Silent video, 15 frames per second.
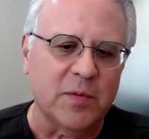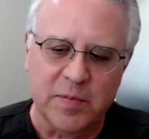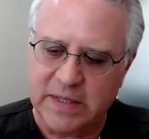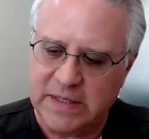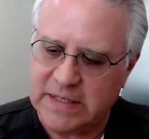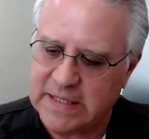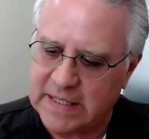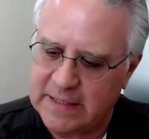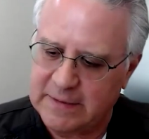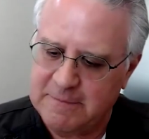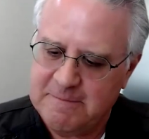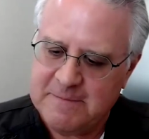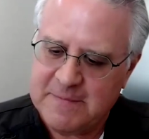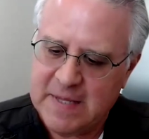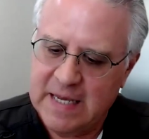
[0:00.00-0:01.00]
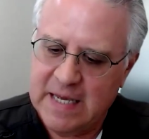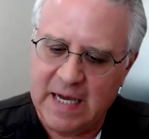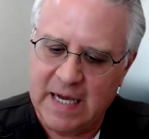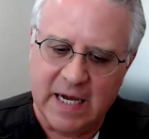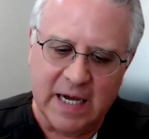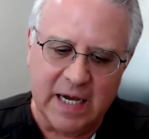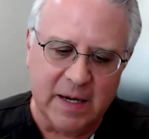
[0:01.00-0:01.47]
But
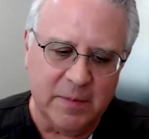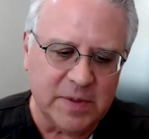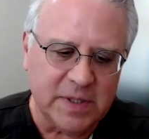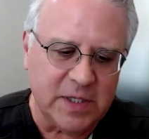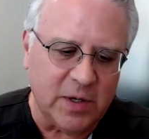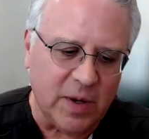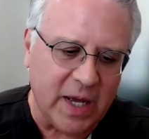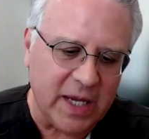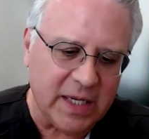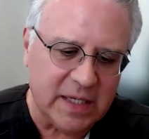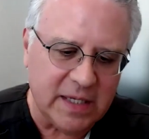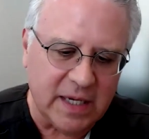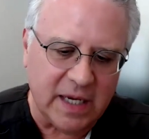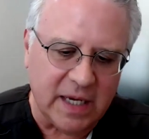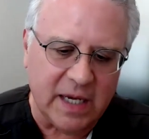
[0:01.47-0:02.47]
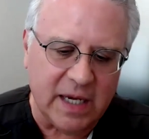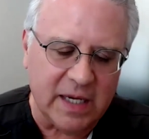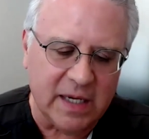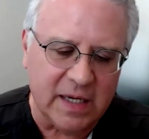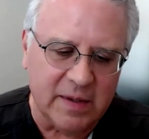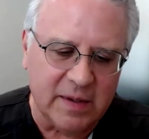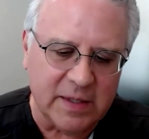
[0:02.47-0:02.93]

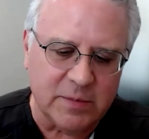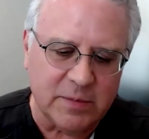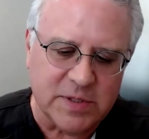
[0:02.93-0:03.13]
it